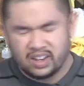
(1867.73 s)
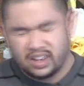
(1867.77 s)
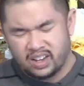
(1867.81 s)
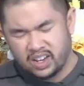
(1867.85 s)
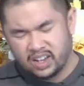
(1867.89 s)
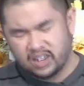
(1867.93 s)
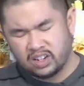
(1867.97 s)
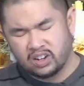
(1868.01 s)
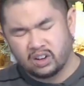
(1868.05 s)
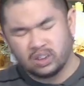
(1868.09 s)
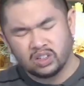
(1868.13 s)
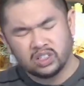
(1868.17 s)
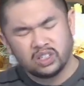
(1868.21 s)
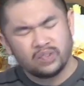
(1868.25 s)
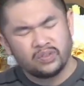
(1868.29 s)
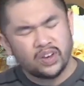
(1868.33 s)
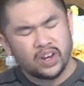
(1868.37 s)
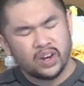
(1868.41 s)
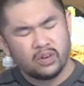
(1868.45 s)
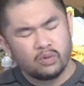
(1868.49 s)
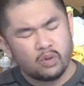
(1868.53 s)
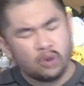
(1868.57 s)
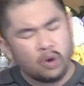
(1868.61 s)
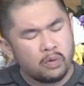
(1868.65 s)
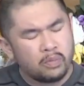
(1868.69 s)
at
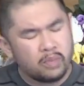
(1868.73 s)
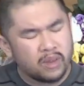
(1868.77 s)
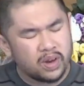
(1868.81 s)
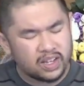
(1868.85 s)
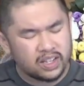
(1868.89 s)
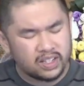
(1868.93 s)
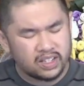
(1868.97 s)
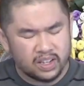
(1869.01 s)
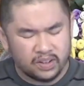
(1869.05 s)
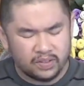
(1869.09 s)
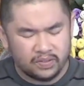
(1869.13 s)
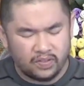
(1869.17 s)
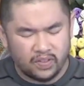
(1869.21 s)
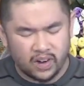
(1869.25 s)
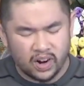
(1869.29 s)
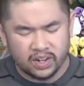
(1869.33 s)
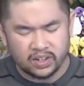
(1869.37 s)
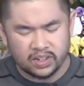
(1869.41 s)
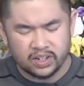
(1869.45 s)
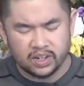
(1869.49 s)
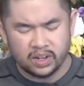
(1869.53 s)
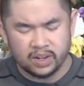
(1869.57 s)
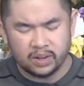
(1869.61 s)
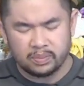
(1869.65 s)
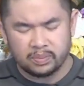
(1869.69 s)
cultivating romance and
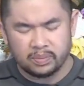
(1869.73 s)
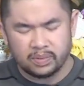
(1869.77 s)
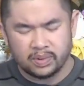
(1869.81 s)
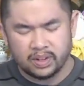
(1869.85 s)
friendship.